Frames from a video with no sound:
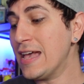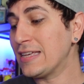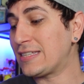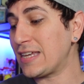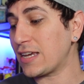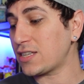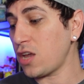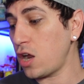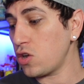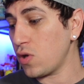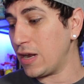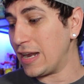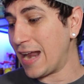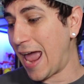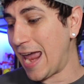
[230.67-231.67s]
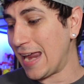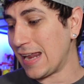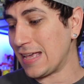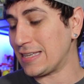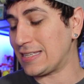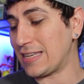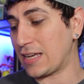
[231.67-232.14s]

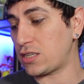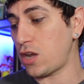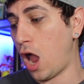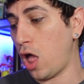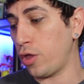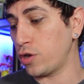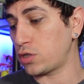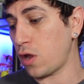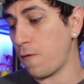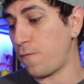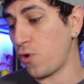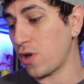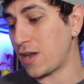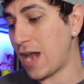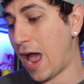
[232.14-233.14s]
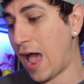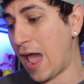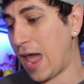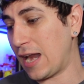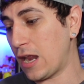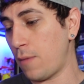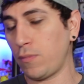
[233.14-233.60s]
$686 for
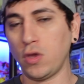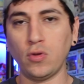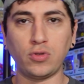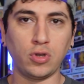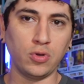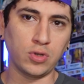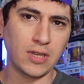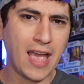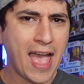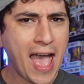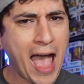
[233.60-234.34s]
9 Mewtwos.